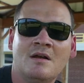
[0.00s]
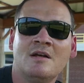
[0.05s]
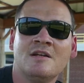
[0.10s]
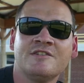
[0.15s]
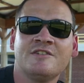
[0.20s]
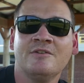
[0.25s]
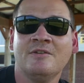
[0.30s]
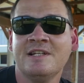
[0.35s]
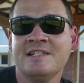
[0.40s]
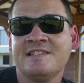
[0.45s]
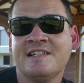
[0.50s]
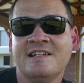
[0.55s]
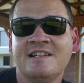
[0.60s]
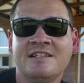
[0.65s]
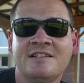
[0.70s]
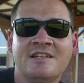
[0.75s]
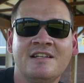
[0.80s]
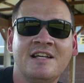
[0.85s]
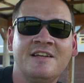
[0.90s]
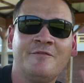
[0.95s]
So let's get
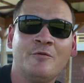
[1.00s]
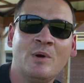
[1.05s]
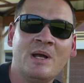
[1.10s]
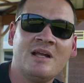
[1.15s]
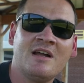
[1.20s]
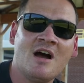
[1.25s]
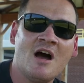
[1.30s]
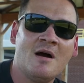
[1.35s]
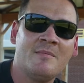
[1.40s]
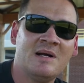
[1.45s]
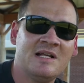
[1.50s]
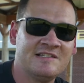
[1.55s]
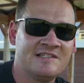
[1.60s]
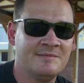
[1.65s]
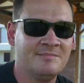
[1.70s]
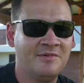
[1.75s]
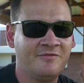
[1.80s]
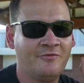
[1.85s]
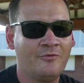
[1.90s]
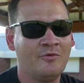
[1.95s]
into the giveaway comments,
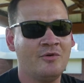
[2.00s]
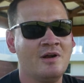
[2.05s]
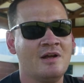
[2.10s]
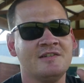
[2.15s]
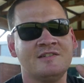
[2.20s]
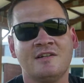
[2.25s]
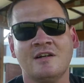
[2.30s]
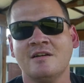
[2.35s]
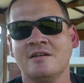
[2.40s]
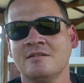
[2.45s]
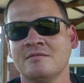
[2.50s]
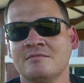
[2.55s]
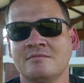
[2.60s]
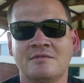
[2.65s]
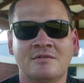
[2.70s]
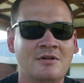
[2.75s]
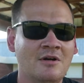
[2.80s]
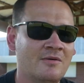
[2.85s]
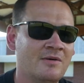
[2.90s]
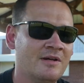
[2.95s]
and before I start
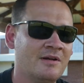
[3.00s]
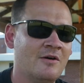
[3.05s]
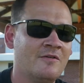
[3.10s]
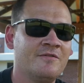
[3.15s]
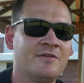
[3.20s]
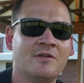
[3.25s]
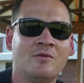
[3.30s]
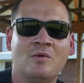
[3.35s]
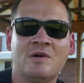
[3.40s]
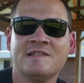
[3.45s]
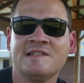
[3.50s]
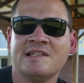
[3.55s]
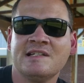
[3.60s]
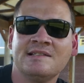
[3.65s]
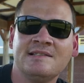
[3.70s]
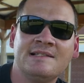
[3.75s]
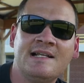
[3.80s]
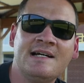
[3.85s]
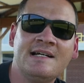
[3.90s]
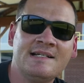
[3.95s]
going over the ones I
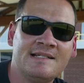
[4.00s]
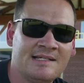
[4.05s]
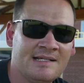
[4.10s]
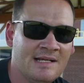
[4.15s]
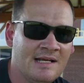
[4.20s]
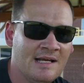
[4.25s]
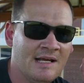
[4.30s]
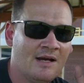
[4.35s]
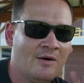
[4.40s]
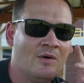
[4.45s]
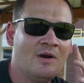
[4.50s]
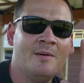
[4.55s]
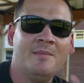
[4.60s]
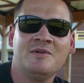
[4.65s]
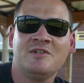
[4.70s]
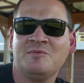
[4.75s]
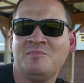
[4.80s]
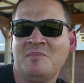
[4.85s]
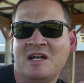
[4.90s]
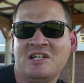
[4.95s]
liked, I want to
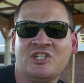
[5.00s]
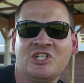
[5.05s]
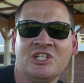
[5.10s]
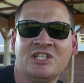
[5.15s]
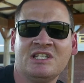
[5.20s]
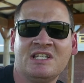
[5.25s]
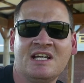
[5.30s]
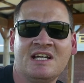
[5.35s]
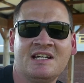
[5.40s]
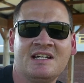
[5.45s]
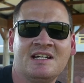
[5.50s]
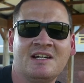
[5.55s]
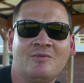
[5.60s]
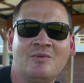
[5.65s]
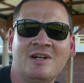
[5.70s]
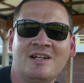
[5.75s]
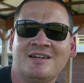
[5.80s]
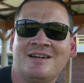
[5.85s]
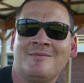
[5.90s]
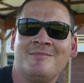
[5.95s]
just mention that I
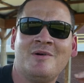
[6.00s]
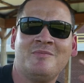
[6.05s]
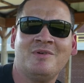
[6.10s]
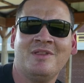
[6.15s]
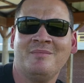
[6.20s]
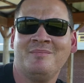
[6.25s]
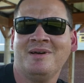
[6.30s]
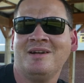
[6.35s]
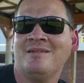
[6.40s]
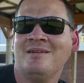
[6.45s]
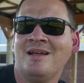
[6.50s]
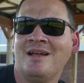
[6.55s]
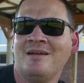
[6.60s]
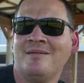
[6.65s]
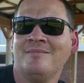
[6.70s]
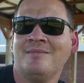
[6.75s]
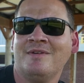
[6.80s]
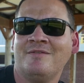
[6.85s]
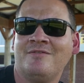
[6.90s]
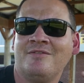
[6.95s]
want to come up with a better
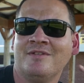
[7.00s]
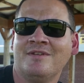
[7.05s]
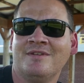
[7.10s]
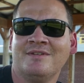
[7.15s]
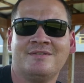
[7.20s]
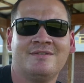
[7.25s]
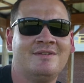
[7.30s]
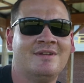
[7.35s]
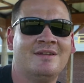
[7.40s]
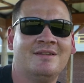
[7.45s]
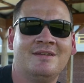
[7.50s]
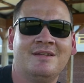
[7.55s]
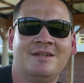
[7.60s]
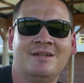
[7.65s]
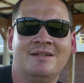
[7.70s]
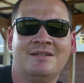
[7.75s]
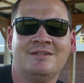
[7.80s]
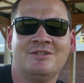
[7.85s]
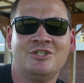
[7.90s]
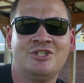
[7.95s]
name for this than
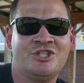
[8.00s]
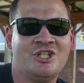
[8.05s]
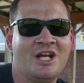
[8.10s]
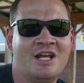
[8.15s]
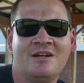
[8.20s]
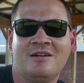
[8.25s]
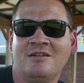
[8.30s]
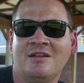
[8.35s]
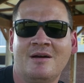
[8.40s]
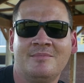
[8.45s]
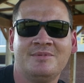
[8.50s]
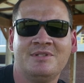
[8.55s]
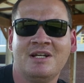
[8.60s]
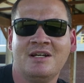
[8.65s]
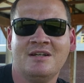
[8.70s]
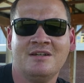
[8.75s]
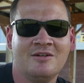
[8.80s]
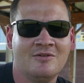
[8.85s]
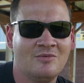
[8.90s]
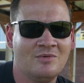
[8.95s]
the channel
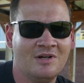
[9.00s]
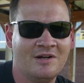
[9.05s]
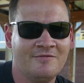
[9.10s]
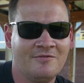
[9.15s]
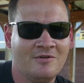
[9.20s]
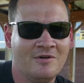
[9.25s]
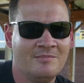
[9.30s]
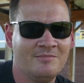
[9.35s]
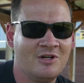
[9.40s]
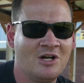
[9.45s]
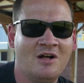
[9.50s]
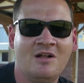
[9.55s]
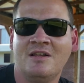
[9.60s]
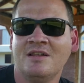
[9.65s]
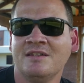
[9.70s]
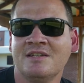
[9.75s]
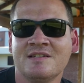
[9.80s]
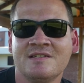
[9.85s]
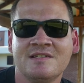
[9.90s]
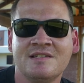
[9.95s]
update or whatever I'm
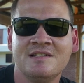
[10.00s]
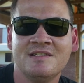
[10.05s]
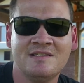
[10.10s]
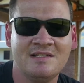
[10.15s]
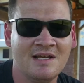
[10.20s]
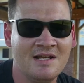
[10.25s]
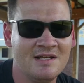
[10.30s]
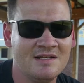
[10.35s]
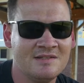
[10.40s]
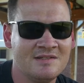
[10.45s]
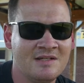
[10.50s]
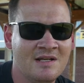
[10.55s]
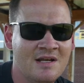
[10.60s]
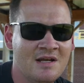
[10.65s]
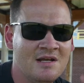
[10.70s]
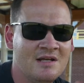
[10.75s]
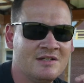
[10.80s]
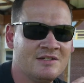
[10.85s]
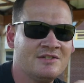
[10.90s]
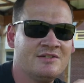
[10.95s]
calling this these days.
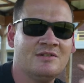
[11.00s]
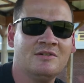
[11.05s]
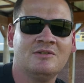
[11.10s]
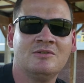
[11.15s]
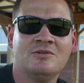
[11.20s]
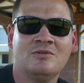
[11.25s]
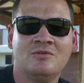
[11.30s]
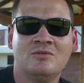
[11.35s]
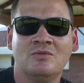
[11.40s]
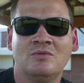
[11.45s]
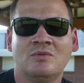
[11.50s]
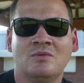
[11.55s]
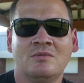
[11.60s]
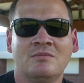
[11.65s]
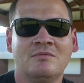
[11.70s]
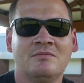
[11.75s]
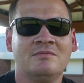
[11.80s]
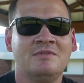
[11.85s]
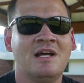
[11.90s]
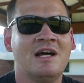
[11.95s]
So
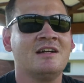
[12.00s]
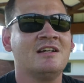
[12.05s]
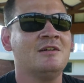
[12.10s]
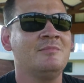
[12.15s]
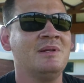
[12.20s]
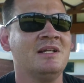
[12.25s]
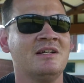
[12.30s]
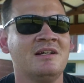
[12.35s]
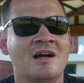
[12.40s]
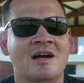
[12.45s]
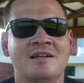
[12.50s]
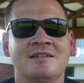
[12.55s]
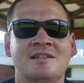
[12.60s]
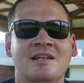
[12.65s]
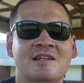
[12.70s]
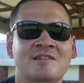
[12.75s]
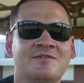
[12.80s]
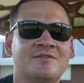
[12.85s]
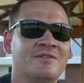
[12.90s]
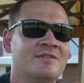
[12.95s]
not going to be a
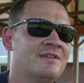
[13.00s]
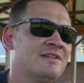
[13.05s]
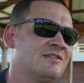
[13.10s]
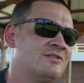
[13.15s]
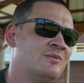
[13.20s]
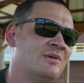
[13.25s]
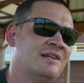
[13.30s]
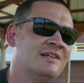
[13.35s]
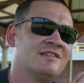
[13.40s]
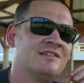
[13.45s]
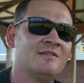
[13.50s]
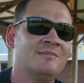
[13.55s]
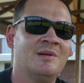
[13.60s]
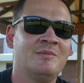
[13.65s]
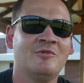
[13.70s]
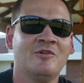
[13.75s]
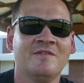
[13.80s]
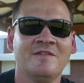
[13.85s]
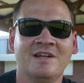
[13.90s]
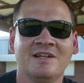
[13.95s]
contest for this week, it's going to be
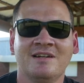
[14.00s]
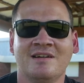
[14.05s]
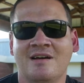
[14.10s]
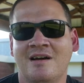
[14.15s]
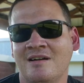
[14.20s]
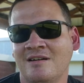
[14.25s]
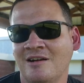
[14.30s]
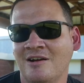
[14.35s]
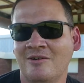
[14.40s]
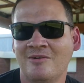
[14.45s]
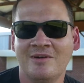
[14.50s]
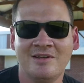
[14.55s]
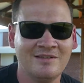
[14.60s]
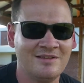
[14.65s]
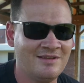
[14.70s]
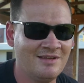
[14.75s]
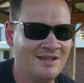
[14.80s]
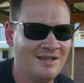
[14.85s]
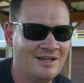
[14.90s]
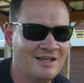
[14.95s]
more like an ongoing
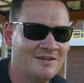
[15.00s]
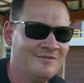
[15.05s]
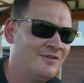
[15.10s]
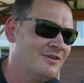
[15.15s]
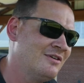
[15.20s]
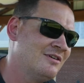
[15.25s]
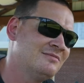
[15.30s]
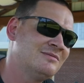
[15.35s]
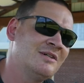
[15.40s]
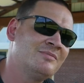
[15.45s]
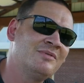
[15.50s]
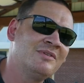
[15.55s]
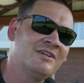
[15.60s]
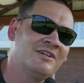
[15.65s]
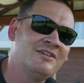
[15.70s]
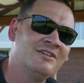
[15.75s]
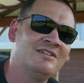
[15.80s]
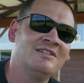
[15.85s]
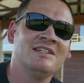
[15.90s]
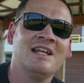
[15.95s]
thing. If you can come up with a
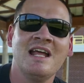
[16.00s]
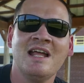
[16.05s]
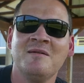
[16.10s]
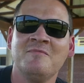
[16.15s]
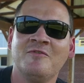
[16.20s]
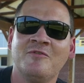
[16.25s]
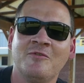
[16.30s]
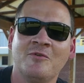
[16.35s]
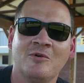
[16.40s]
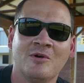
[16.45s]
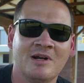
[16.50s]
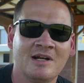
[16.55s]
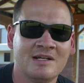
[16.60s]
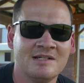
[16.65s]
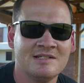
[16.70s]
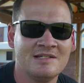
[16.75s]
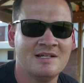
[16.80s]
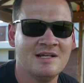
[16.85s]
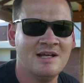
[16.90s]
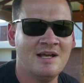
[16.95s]
good name for
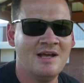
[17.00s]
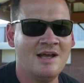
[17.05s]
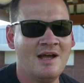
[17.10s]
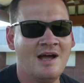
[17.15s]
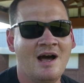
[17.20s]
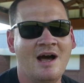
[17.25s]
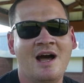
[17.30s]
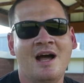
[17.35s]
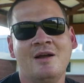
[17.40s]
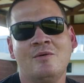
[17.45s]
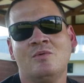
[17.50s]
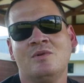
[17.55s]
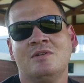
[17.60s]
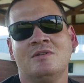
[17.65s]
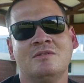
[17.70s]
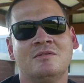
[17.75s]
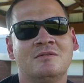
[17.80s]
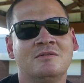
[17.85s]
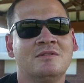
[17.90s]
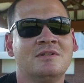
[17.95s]
it, I
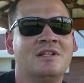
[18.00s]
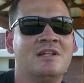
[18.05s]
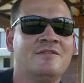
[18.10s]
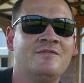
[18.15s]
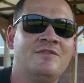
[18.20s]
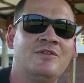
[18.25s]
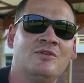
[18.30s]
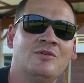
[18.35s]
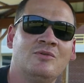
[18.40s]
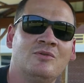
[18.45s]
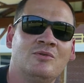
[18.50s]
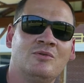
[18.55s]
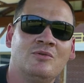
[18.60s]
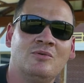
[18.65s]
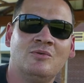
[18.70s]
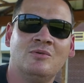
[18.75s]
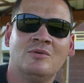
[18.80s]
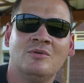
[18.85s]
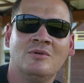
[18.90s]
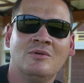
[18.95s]
will give
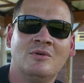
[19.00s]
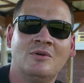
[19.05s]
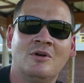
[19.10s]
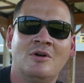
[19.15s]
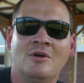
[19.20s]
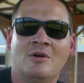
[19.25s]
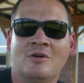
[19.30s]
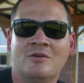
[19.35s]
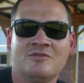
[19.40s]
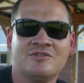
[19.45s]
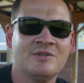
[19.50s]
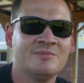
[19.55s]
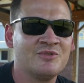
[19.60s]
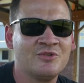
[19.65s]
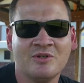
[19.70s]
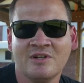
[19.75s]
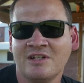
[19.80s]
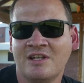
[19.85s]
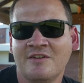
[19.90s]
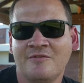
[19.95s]
you some
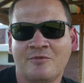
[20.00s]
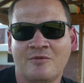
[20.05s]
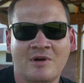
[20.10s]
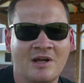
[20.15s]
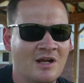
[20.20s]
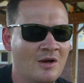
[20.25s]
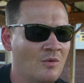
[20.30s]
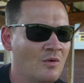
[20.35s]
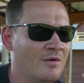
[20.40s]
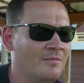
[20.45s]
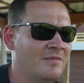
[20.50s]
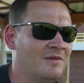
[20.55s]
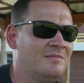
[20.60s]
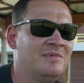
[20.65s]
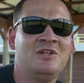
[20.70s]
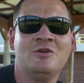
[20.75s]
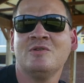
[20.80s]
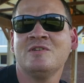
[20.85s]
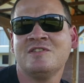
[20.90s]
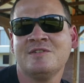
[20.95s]
sort of giveaway, or I'm going to
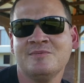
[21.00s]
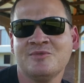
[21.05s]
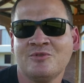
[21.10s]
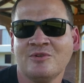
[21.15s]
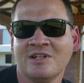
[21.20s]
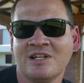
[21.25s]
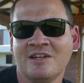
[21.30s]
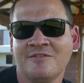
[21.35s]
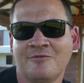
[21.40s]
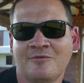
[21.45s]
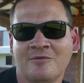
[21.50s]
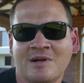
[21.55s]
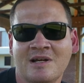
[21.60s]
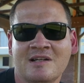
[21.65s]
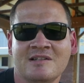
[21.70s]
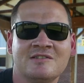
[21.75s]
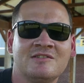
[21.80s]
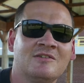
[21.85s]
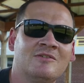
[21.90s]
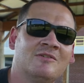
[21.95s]
be doing some sort of giveaway.
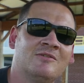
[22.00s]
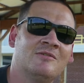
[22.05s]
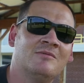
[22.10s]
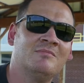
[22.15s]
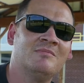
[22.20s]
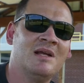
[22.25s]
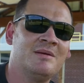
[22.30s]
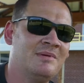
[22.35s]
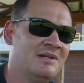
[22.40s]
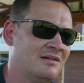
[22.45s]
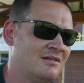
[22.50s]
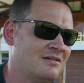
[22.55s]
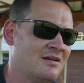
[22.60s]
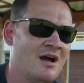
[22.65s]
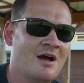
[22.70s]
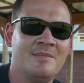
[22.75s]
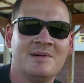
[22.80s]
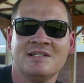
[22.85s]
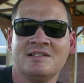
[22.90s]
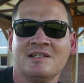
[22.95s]
So maybe
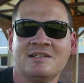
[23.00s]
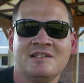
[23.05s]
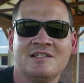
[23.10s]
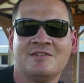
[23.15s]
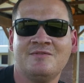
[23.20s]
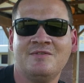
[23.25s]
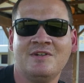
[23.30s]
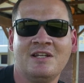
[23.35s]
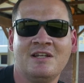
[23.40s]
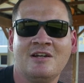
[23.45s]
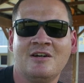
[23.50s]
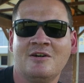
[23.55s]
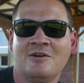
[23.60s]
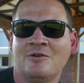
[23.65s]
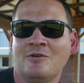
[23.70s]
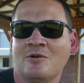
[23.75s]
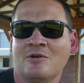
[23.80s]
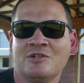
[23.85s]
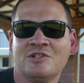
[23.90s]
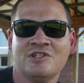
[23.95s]
comment on this video
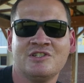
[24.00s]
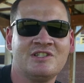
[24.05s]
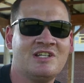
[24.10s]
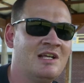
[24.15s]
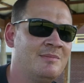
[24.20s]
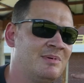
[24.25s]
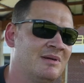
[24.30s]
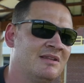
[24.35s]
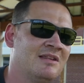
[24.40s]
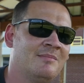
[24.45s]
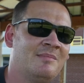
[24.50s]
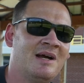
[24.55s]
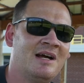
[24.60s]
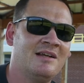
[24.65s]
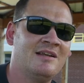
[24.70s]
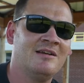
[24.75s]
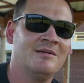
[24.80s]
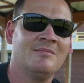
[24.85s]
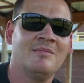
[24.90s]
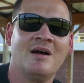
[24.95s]
or just keep it in the back
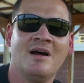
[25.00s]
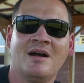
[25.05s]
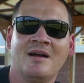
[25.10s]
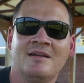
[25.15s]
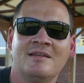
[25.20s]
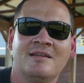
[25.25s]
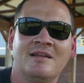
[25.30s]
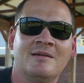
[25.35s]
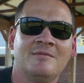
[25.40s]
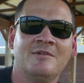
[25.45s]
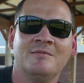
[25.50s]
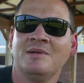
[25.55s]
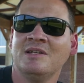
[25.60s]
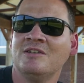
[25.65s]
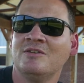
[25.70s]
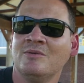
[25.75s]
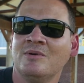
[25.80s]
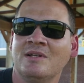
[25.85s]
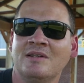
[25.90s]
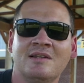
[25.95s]
of your mind that I'm going to be
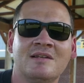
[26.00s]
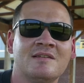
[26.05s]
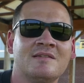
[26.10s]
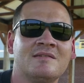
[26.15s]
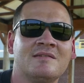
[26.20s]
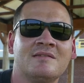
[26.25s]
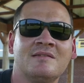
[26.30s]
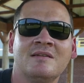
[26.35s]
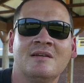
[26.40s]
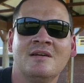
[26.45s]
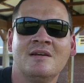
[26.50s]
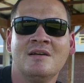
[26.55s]
doing this.